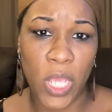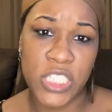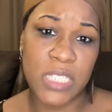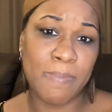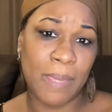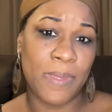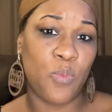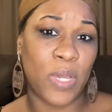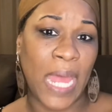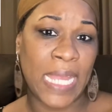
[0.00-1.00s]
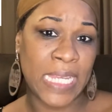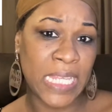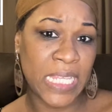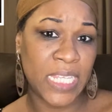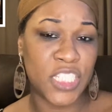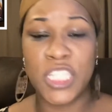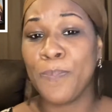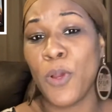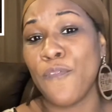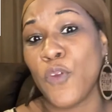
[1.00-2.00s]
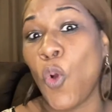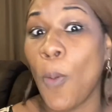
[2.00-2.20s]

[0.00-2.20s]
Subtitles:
She may be what I need. She perfect on